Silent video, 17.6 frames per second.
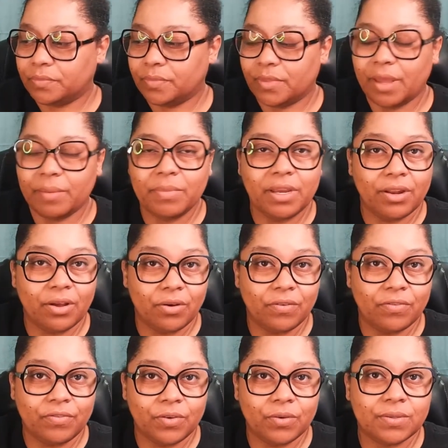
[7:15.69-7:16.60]
Let me know
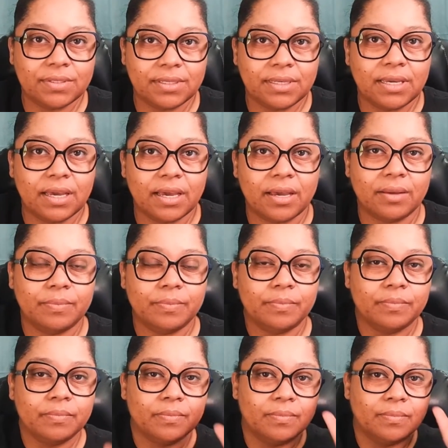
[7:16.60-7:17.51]
if you see it
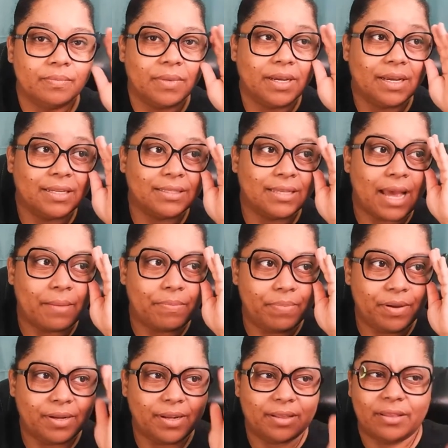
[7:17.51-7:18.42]
because I
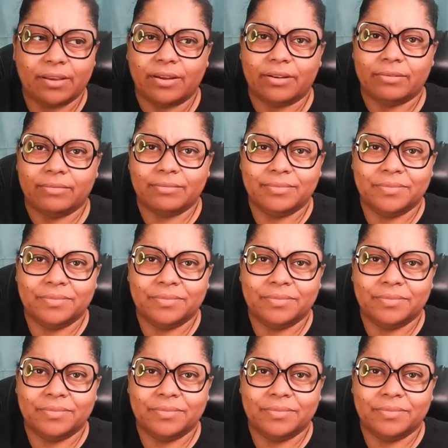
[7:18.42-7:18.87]
put it there.